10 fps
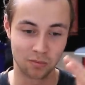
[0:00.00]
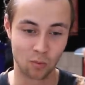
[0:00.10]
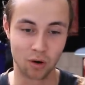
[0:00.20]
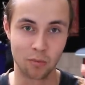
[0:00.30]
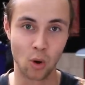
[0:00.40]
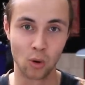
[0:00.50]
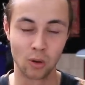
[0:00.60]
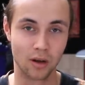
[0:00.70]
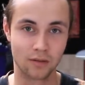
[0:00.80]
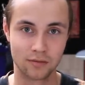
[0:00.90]

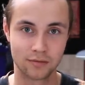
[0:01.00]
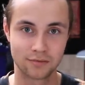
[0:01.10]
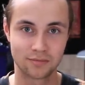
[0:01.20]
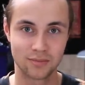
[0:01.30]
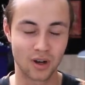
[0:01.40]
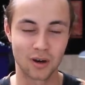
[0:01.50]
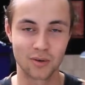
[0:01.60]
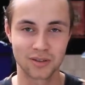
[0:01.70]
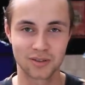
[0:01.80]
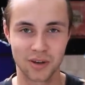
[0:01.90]
wormhole of genres,